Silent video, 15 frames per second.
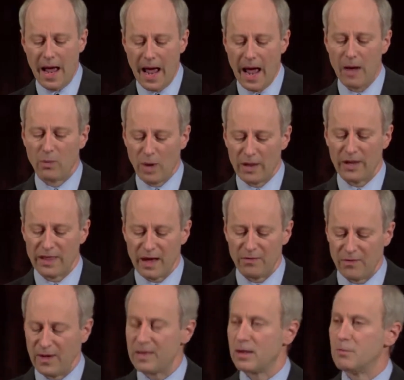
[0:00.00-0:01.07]
and whether they
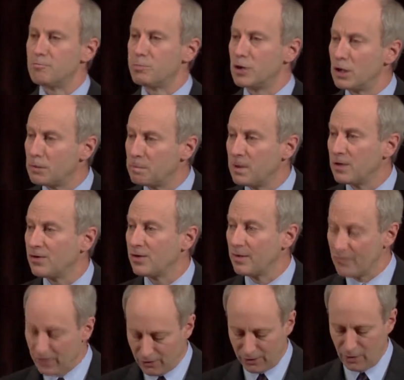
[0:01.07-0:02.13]
fit the purpose
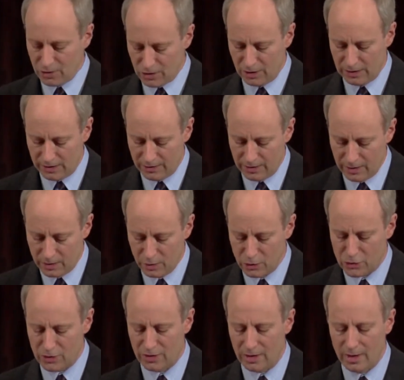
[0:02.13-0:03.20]
of the social
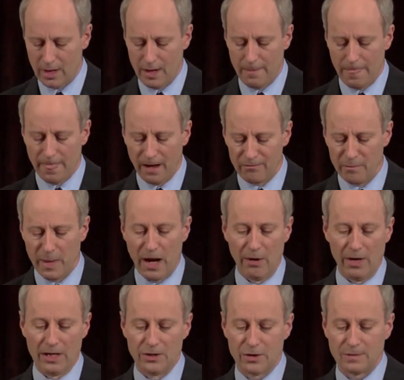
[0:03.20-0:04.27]
institution of
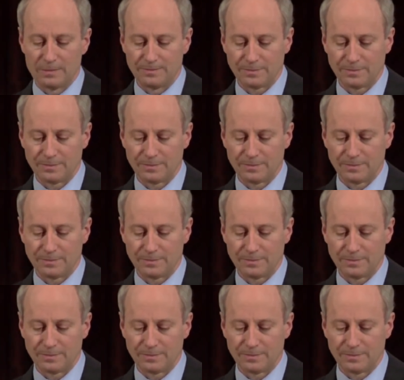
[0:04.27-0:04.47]
marriage.